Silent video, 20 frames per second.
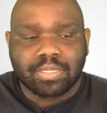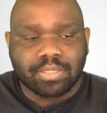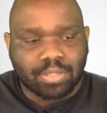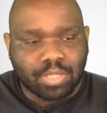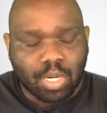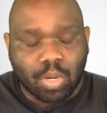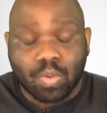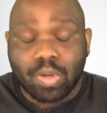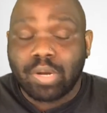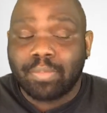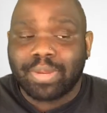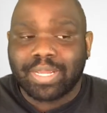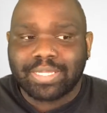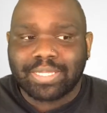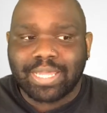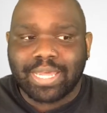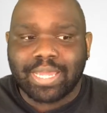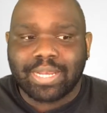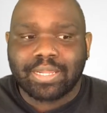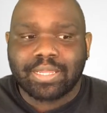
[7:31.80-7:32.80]
don't worry about
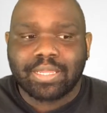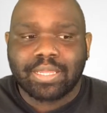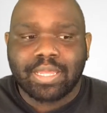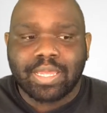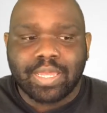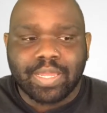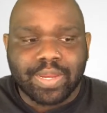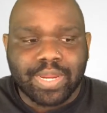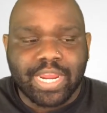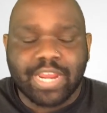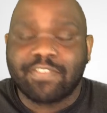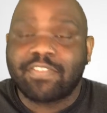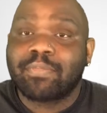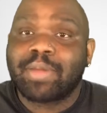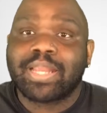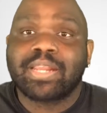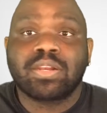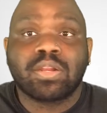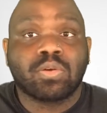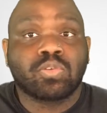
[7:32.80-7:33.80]
that.
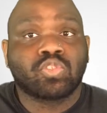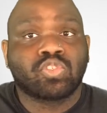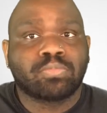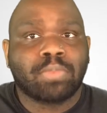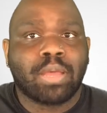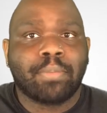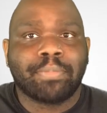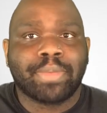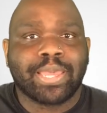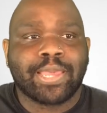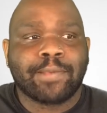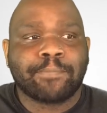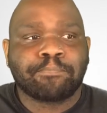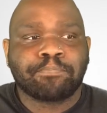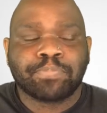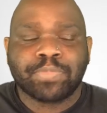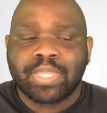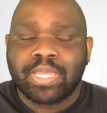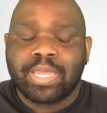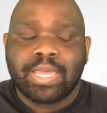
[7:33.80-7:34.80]
Everybody knows you're my man.
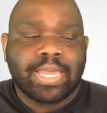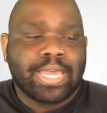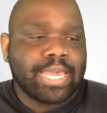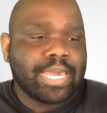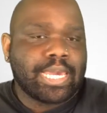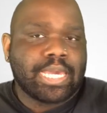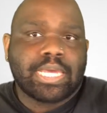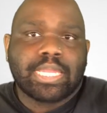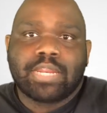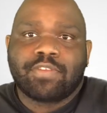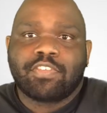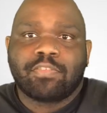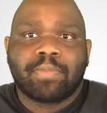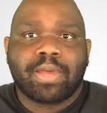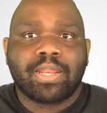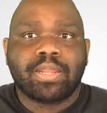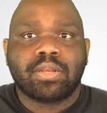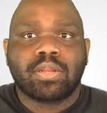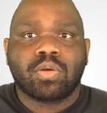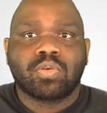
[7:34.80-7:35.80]
And
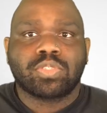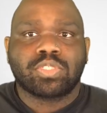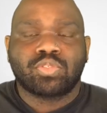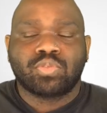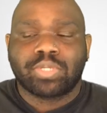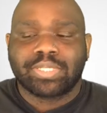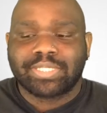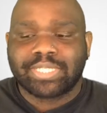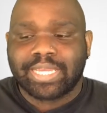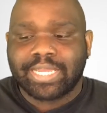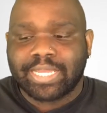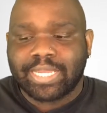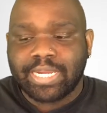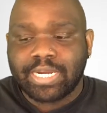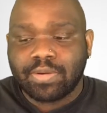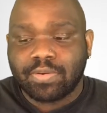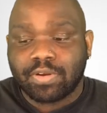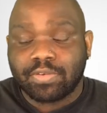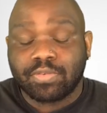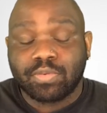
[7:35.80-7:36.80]
everybody knows that you can take
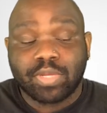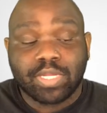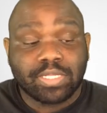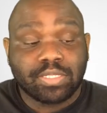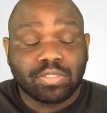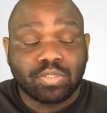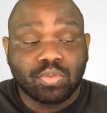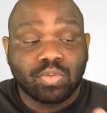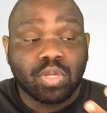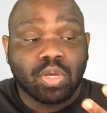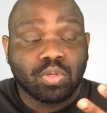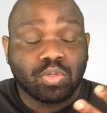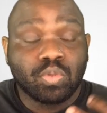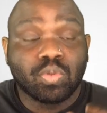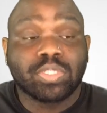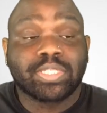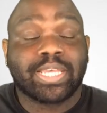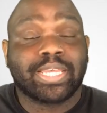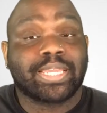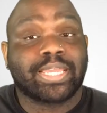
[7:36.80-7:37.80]
care of you can you know you will
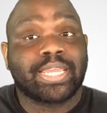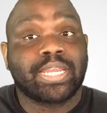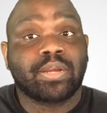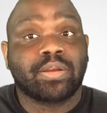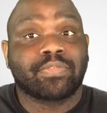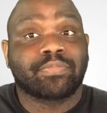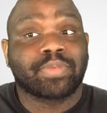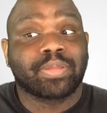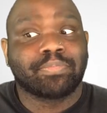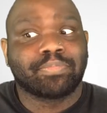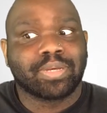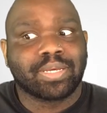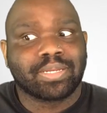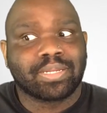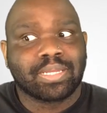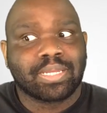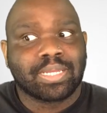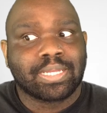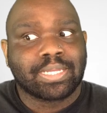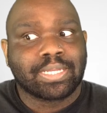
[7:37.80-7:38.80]
take care of me, but
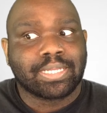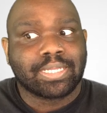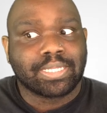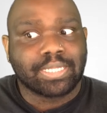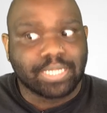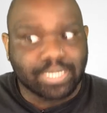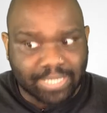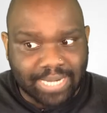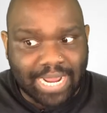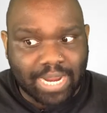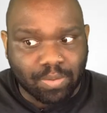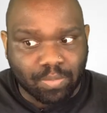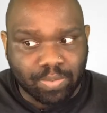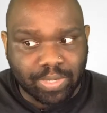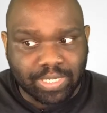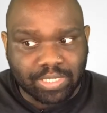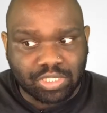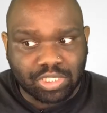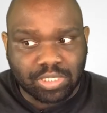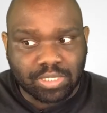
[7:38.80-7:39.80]
you're not
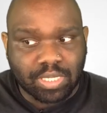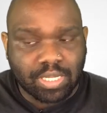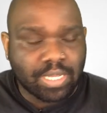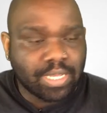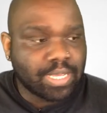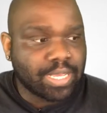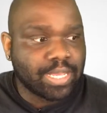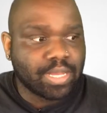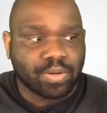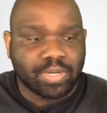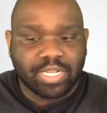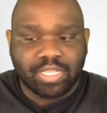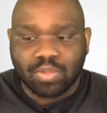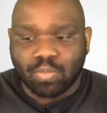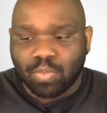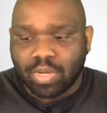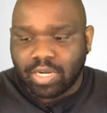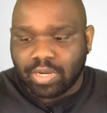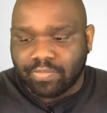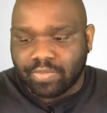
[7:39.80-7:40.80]
rich. Hell, neither
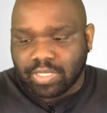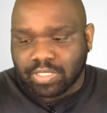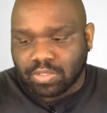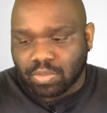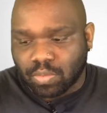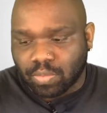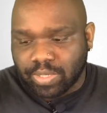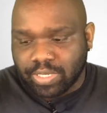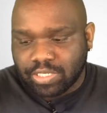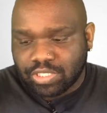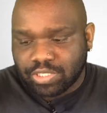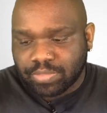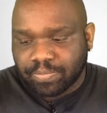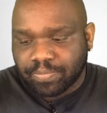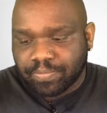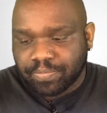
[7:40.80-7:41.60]
one of us are rich.